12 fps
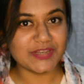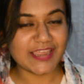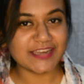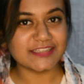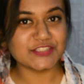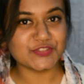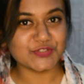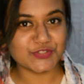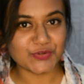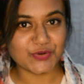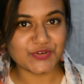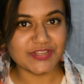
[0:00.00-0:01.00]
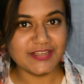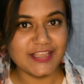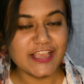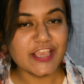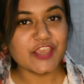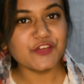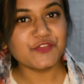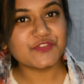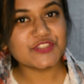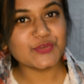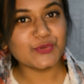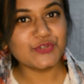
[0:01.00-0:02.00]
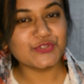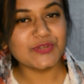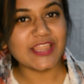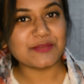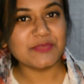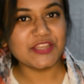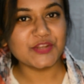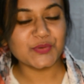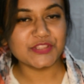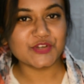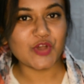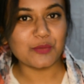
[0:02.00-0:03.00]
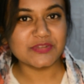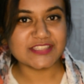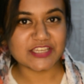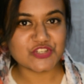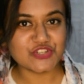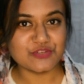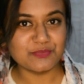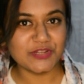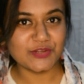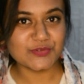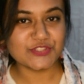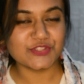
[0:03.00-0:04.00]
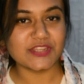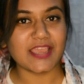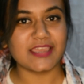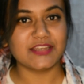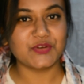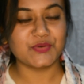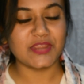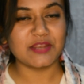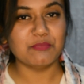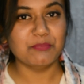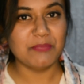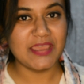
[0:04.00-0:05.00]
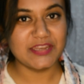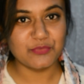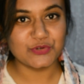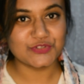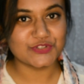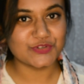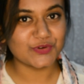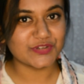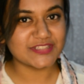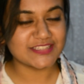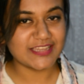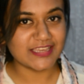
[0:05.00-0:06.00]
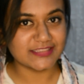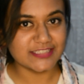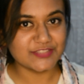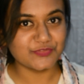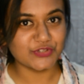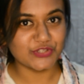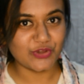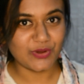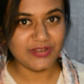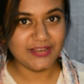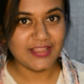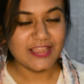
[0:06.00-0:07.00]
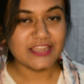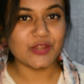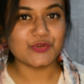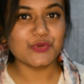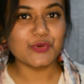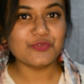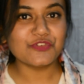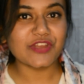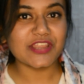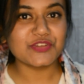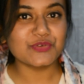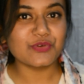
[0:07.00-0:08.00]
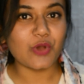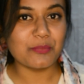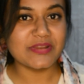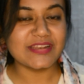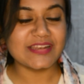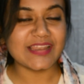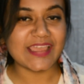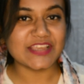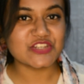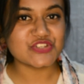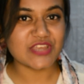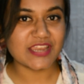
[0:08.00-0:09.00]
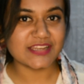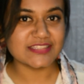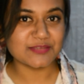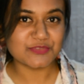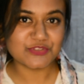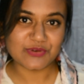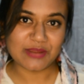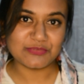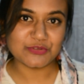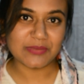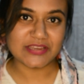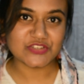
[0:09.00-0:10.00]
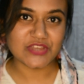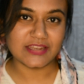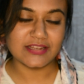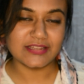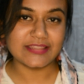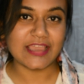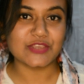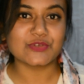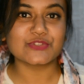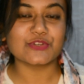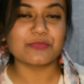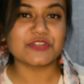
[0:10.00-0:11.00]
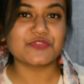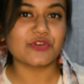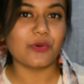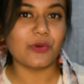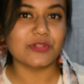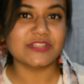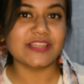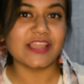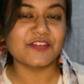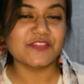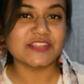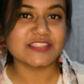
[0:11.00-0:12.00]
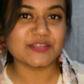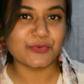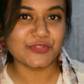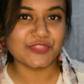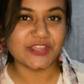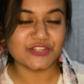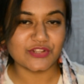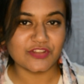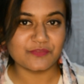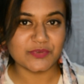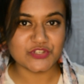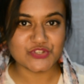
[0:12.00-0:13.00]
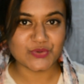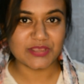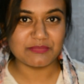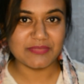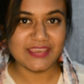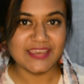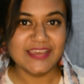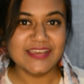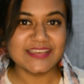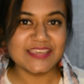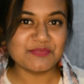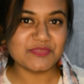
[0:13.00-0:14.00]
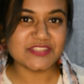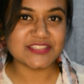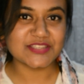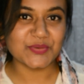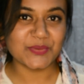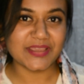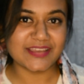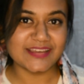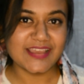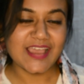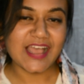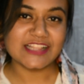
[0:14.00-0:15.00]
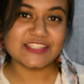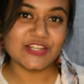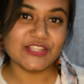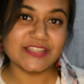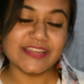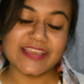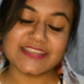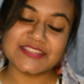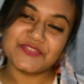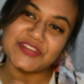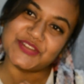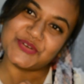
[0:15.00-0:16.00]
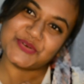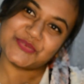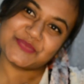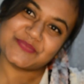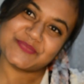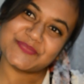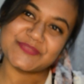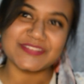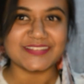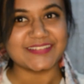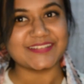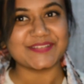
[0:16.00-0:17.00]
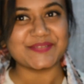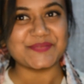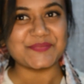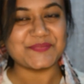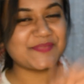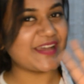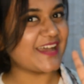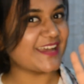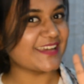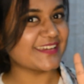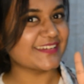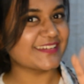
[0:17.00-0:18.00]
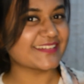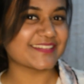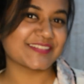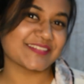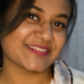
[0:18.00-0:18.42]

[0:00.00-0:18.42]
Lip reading: you liked the tutorial. If so, do let me know in the comment section below so that I can create many more tutorials like these for y'all. Now don't forget to comment, like, share and subscribe to my channel. Thank you so much for all the love and support that y'all have been showing me. Keep this going. I'll see you in the next video. Bye.